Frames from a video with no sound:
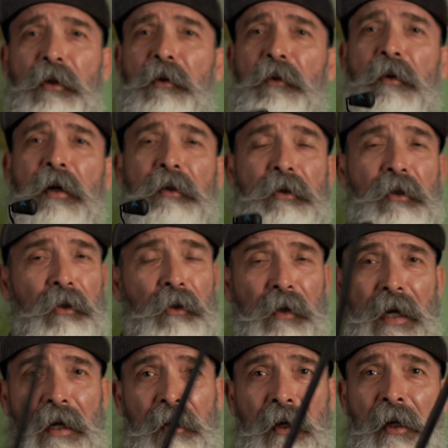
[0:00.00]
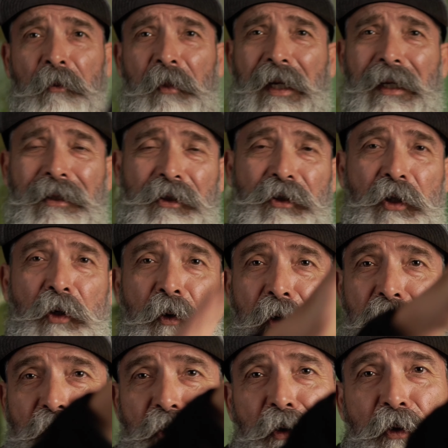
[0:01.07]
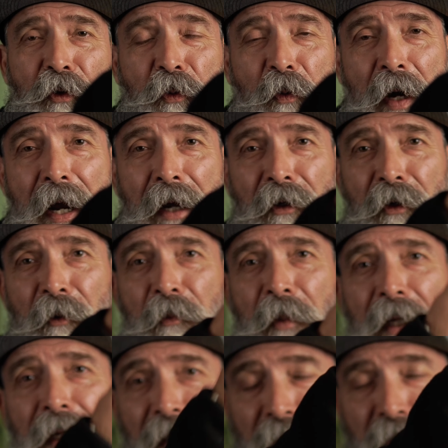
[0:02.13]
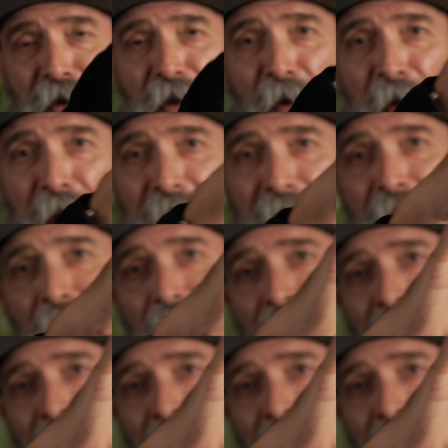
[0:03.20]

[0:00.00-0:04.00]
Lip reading: You don't want to do that because it's going to drag your bait as it's going down